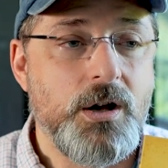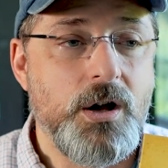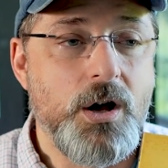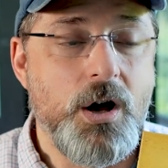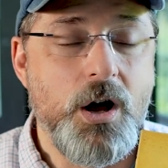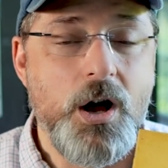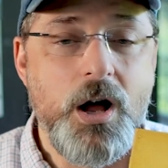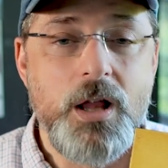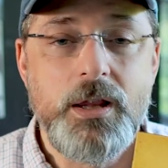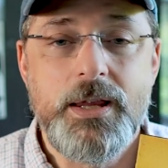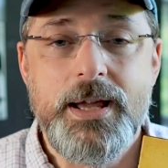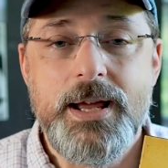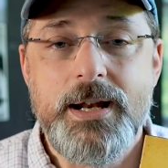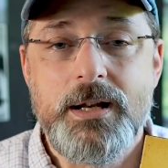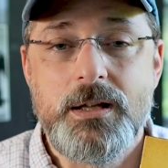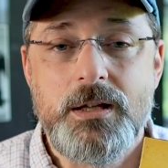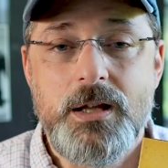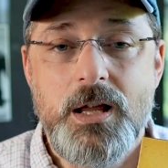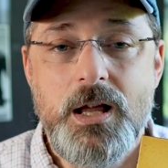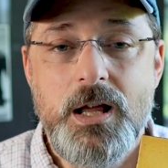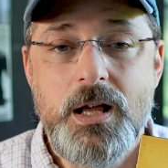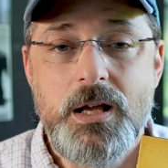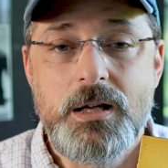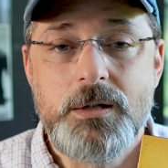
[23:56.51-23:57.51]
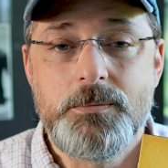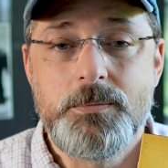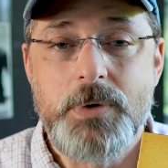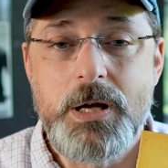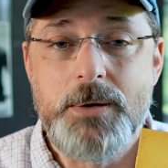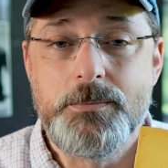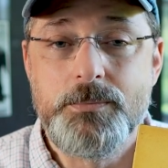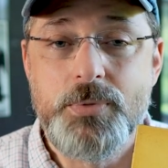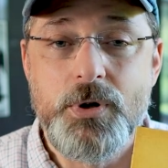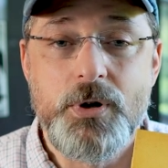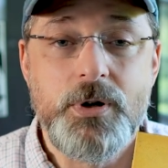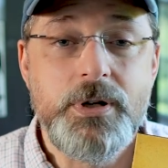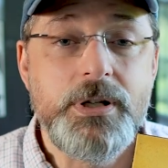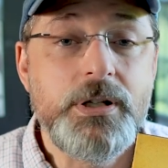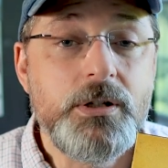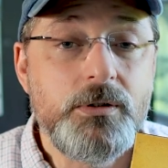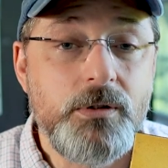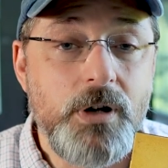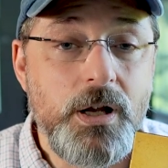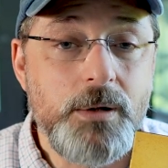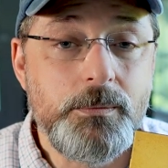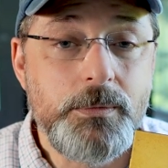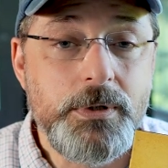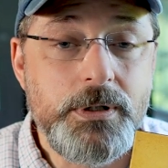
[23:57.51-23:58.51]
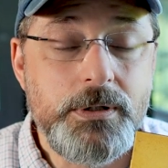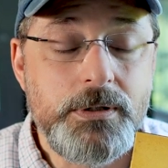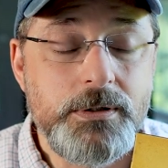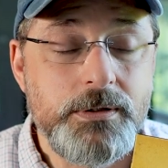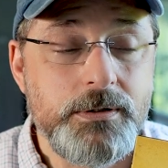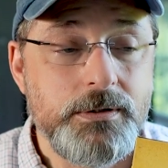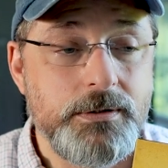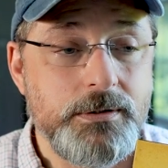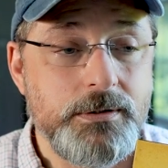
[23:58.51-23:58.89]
All analog by Bernie Grundman.